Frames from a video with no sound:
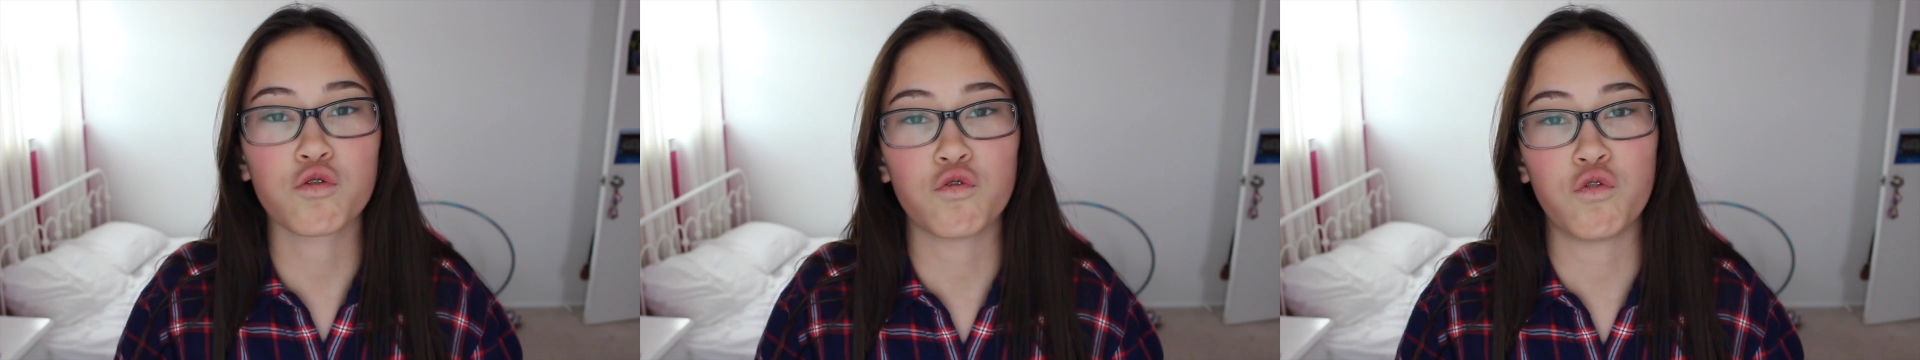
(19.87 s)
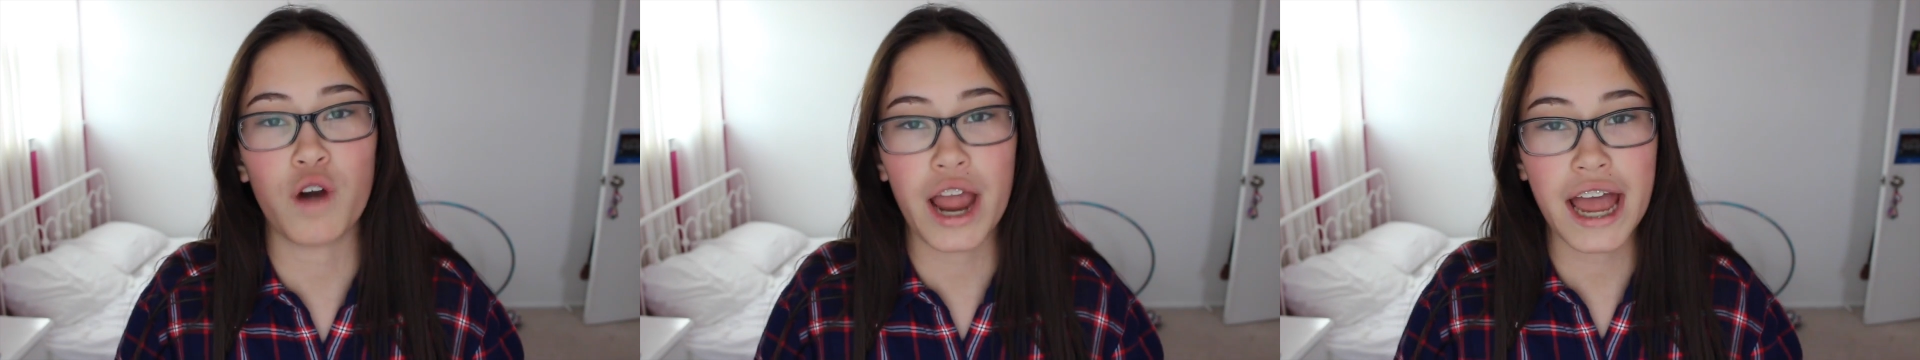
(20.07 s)

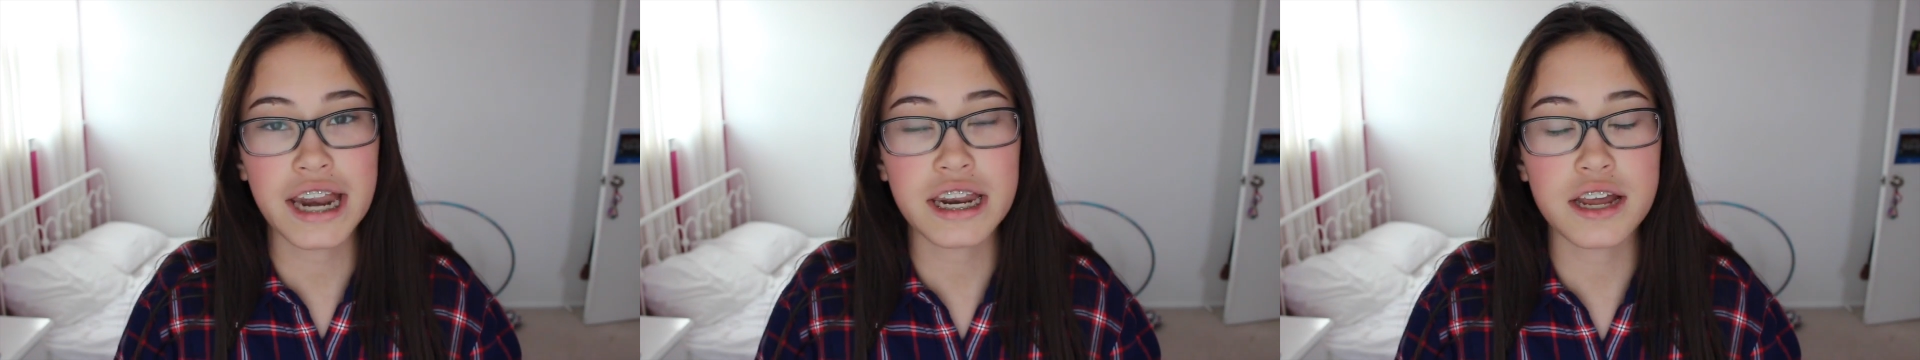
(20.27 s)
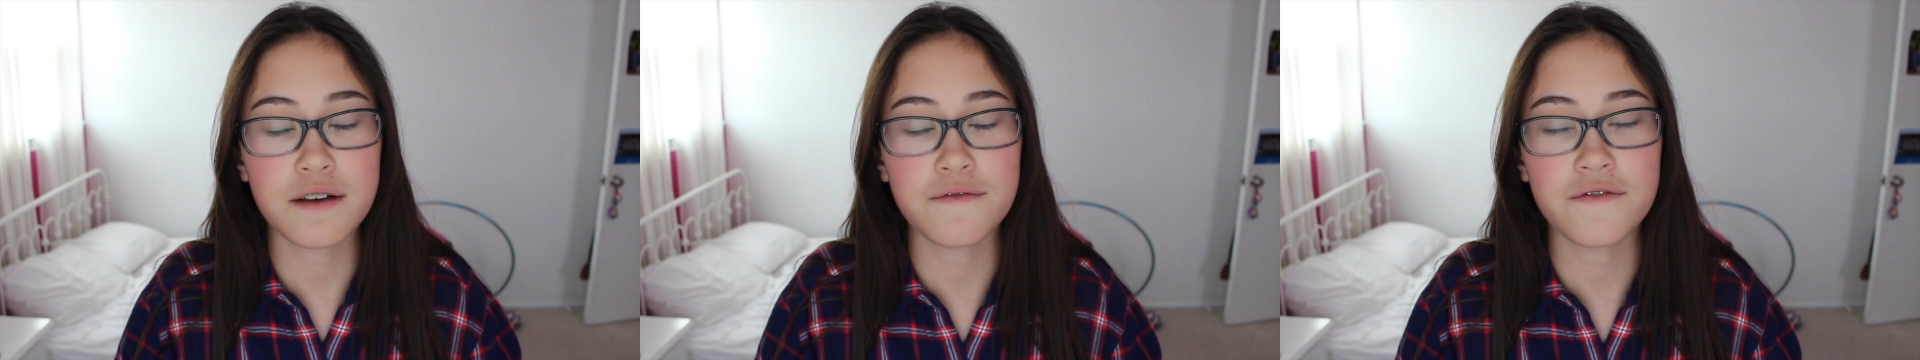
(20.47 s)

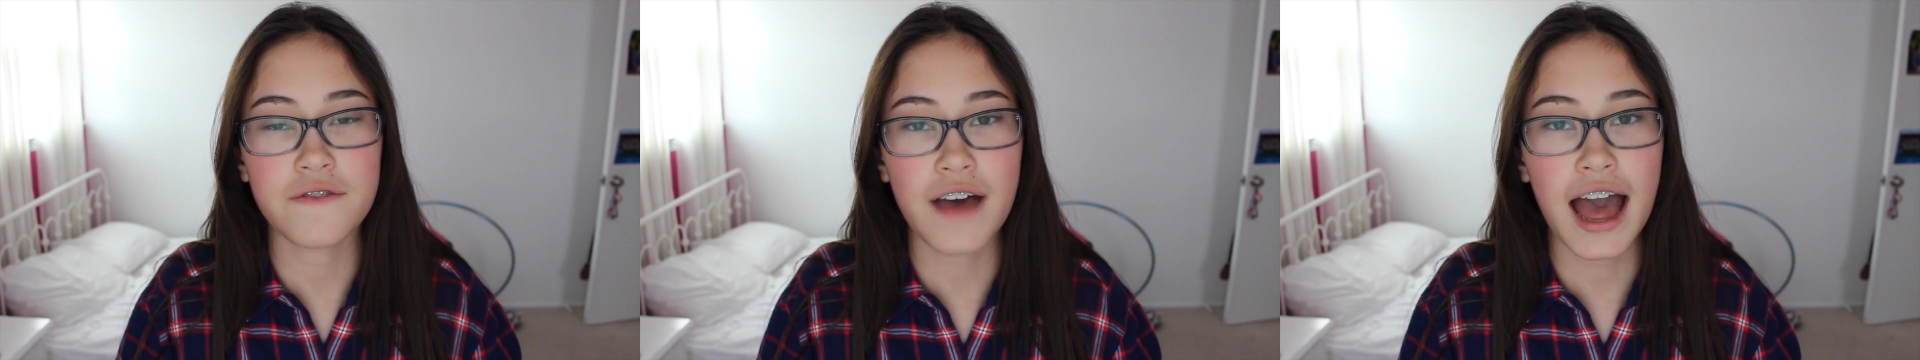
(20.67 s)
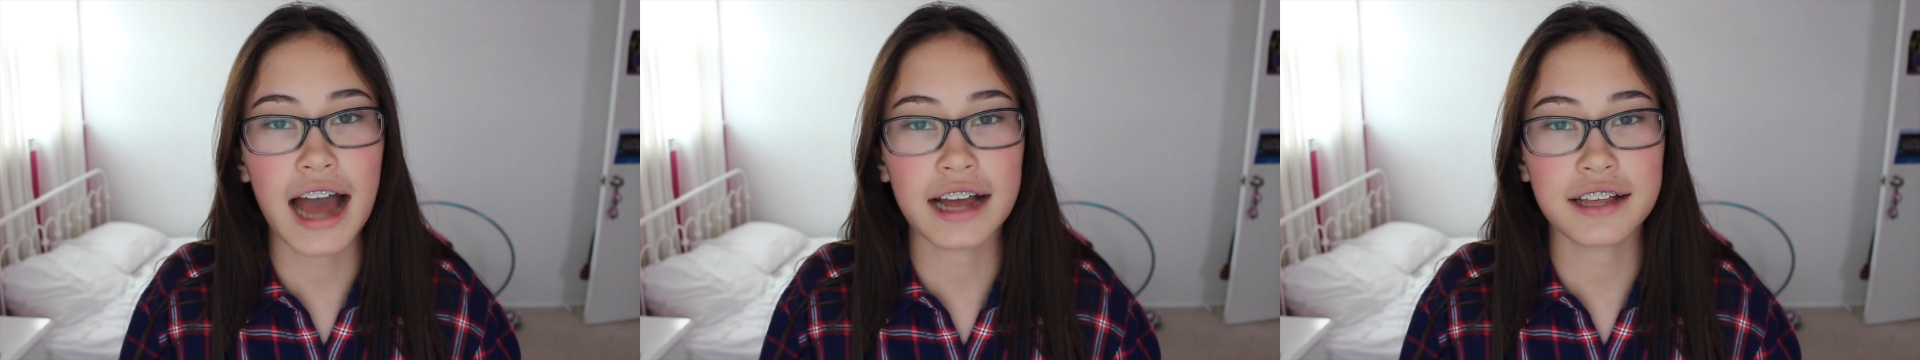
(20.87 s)
random
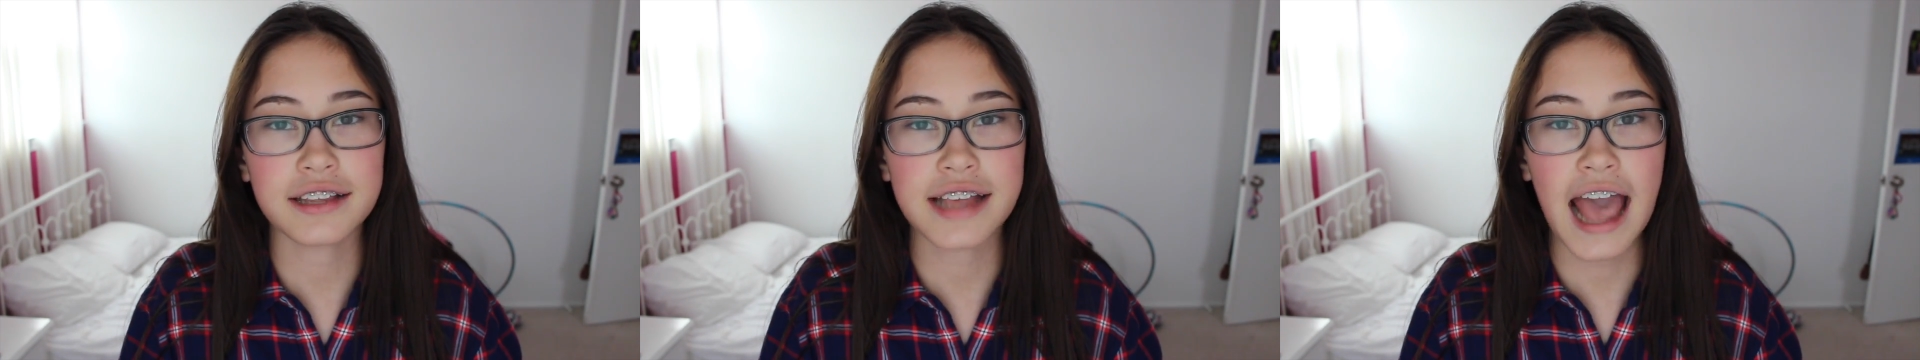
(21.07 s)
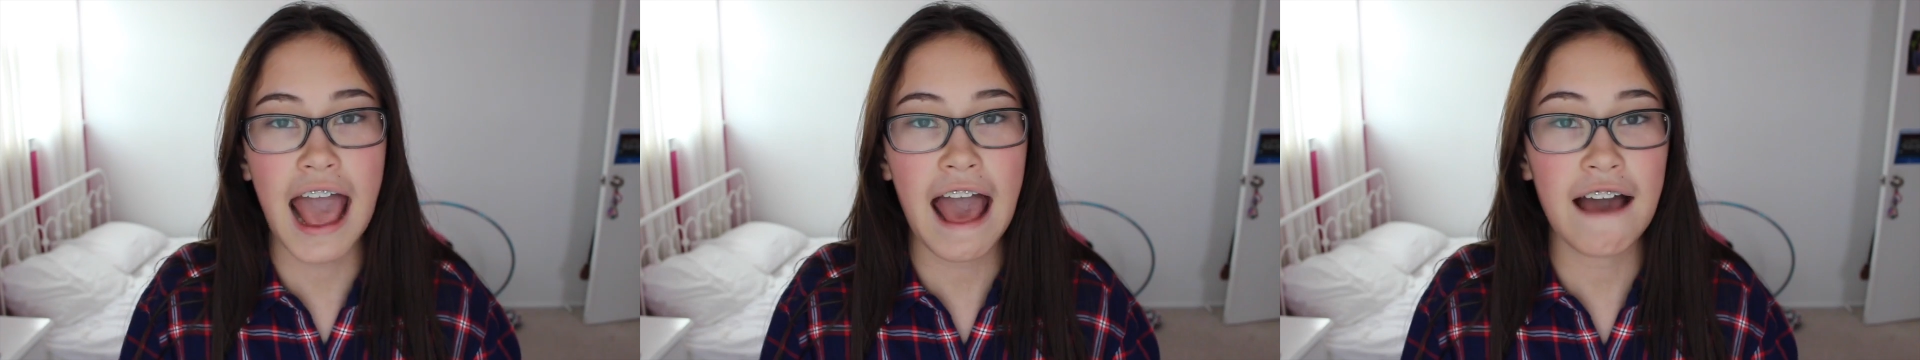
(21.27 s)

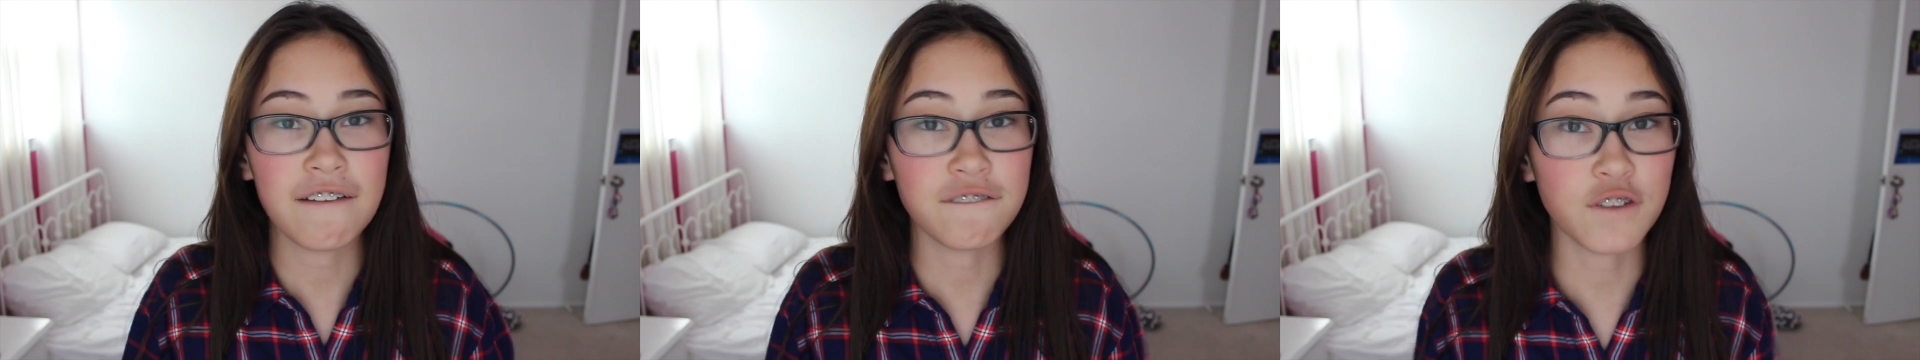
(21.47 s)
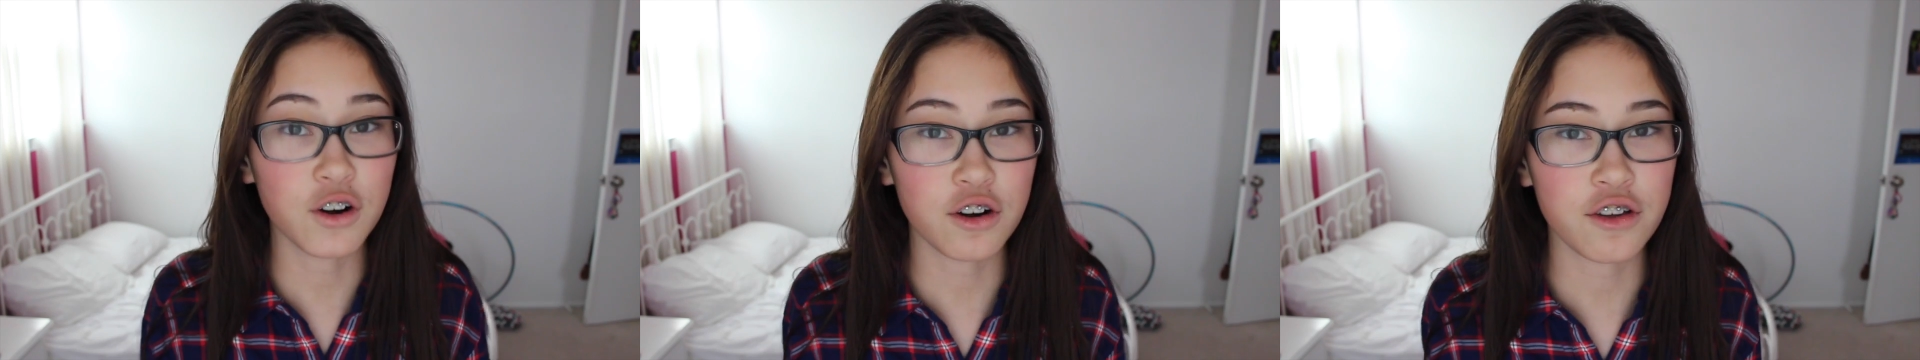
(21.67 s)
facts
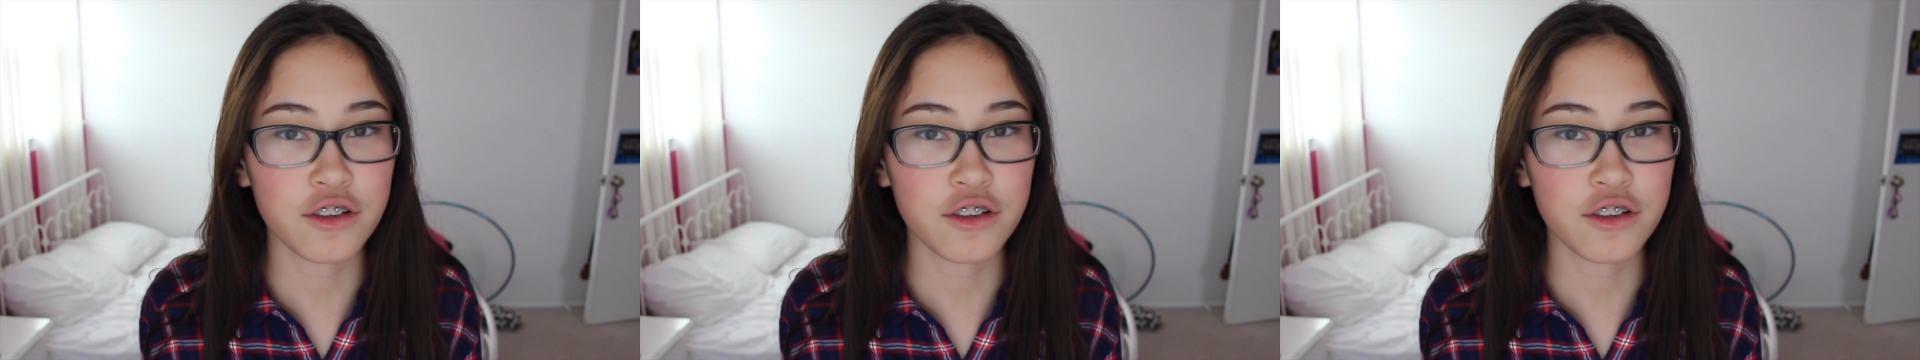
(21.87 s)
ever,